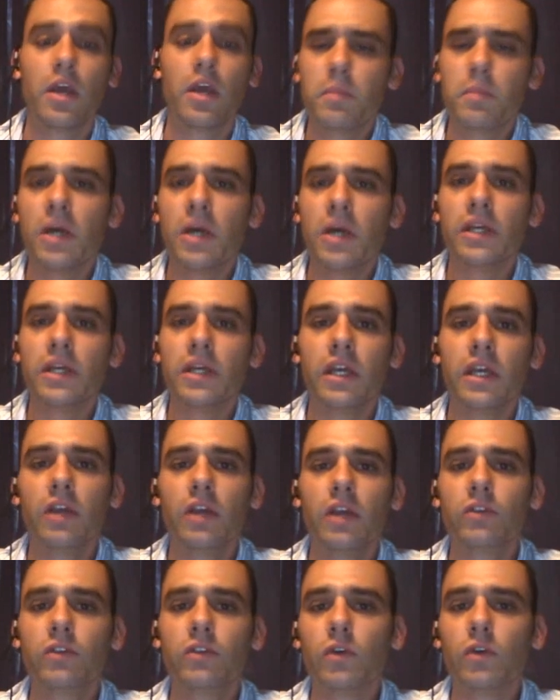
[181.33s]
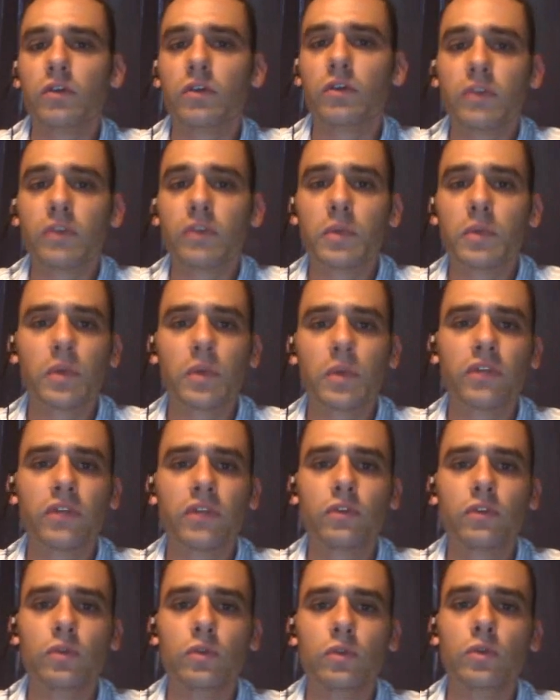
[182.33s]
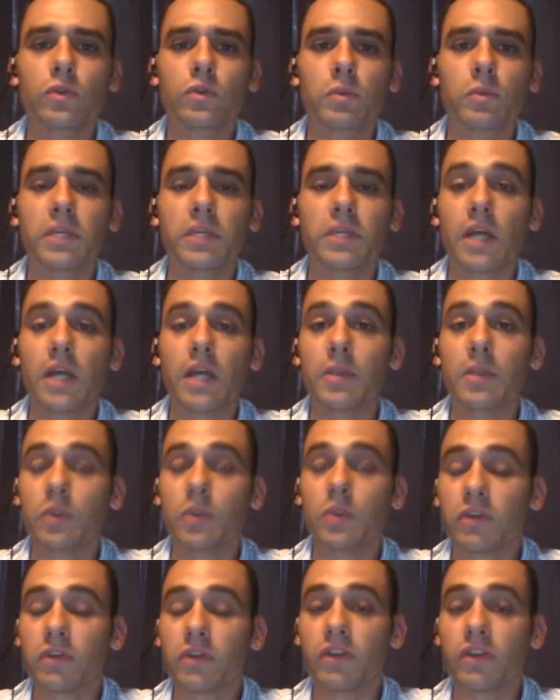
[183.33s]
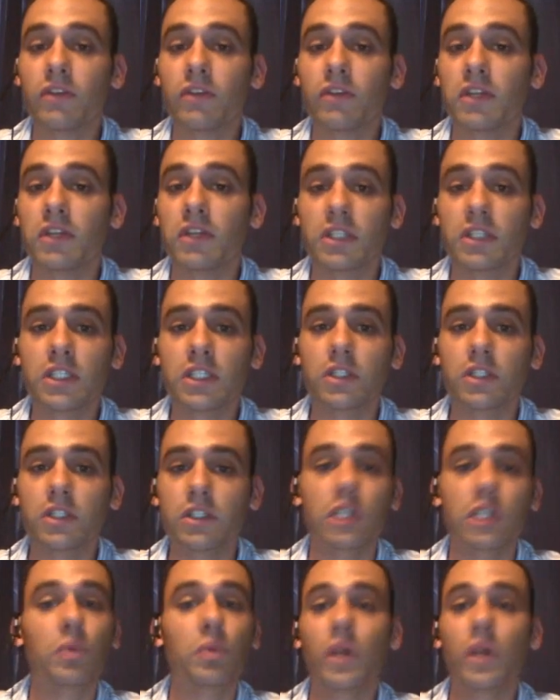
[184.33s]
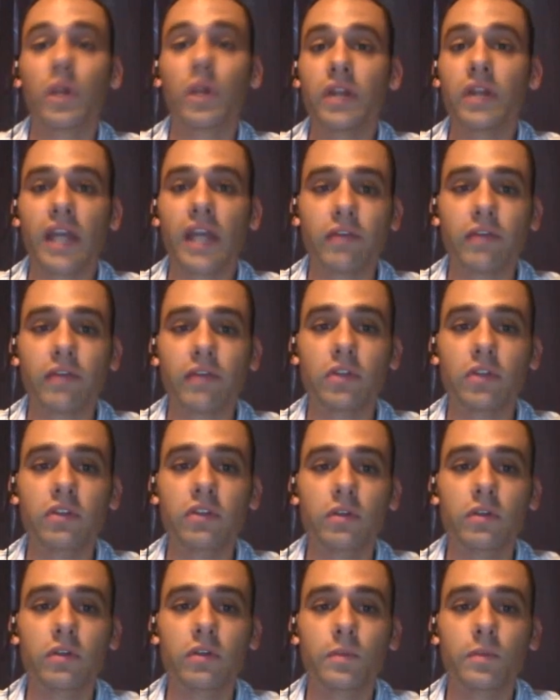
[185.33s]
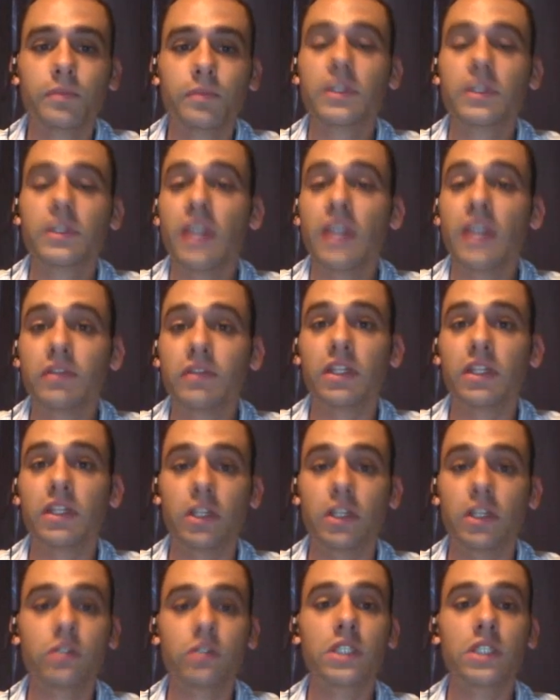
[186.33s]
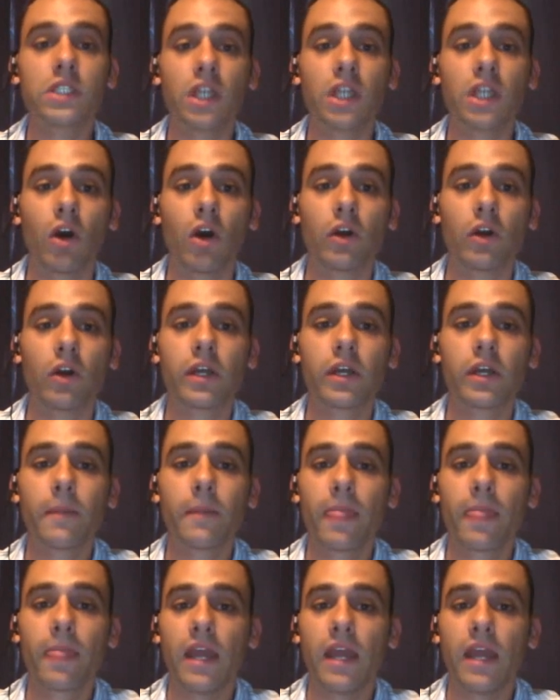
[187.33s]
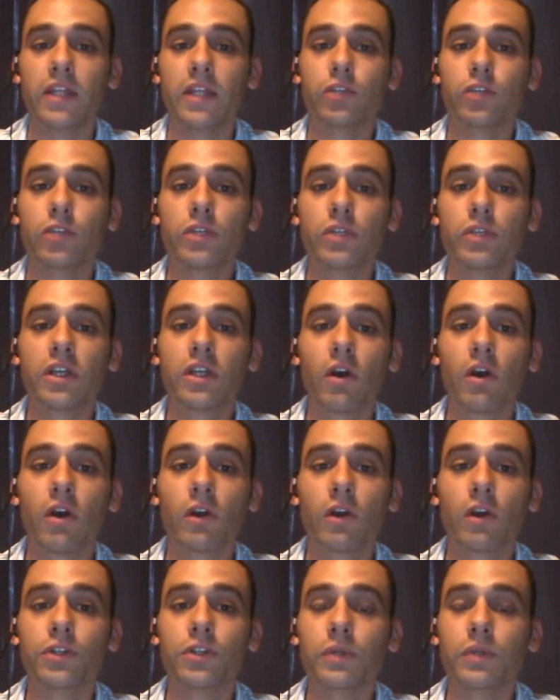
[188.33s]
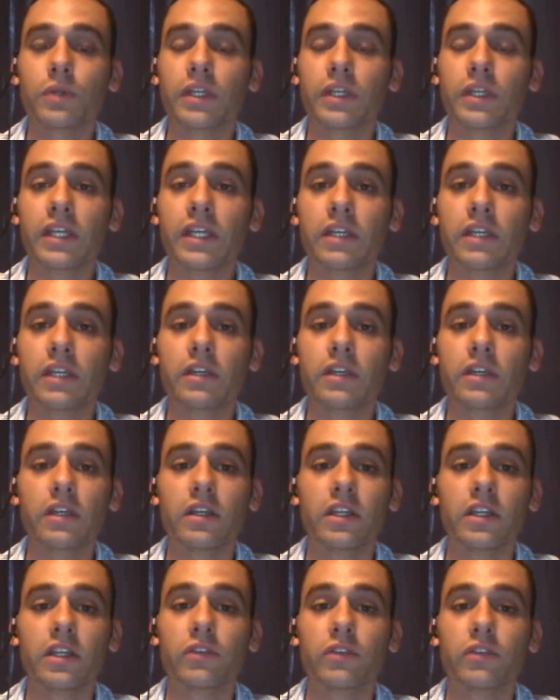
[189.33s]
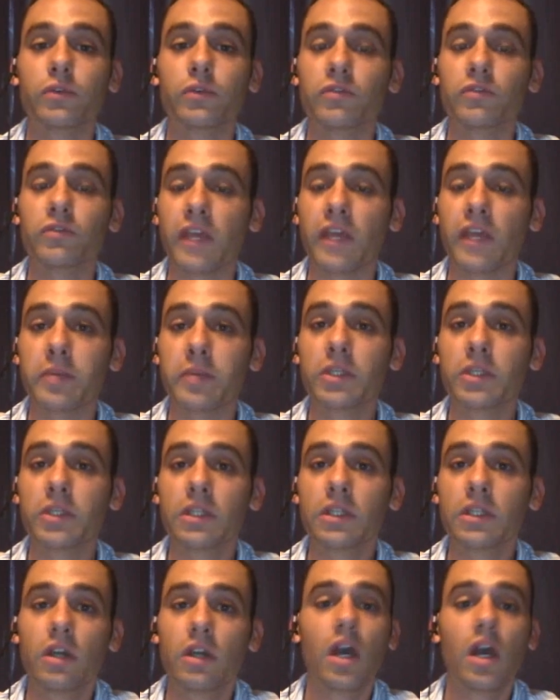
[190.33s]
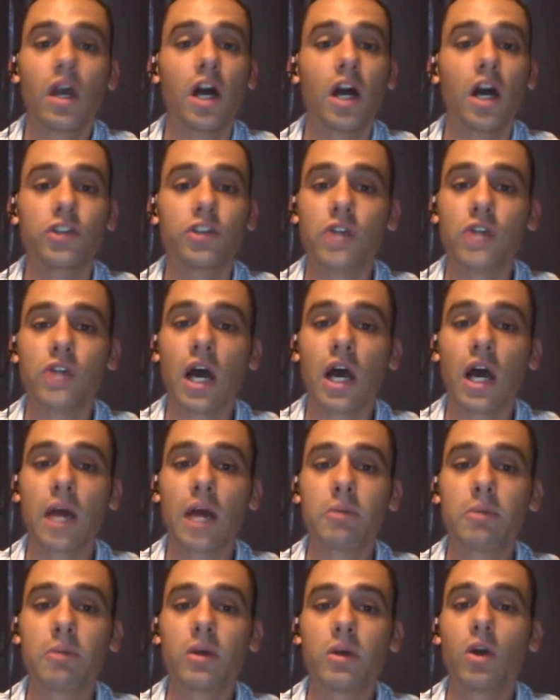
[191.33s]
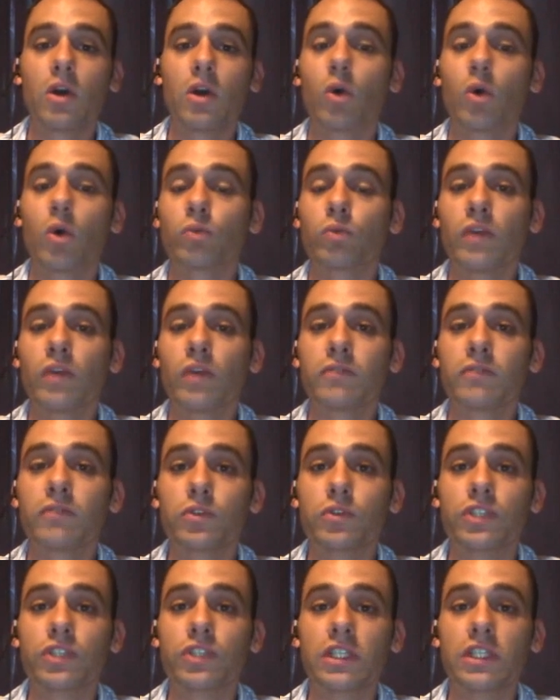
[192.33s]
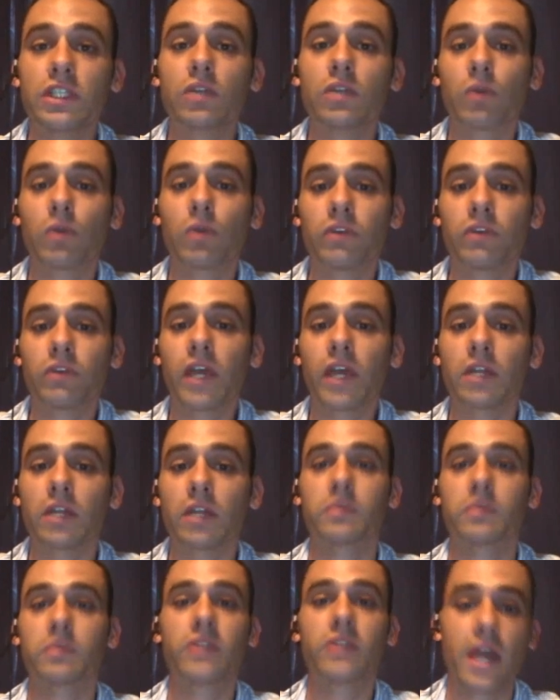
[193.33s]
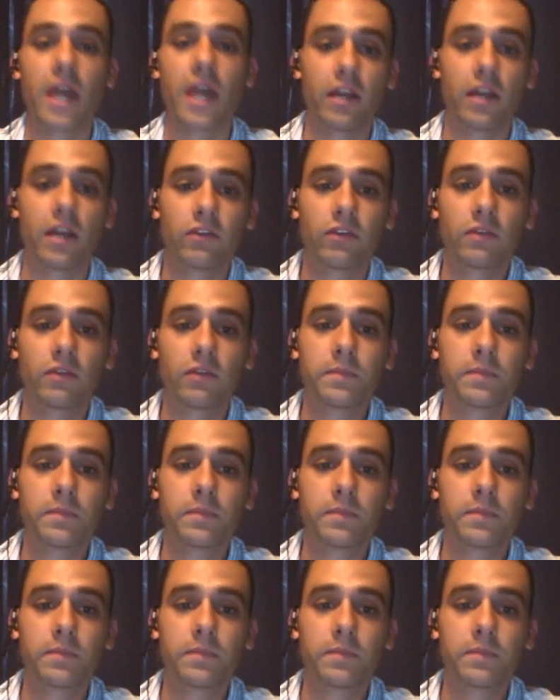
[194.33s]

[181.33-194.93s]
But so if someone wants to become a U.S. citizen legally, what do they have to do? You have to get a green card, and the green card you can get is through family, a job, or refugee or asylum status.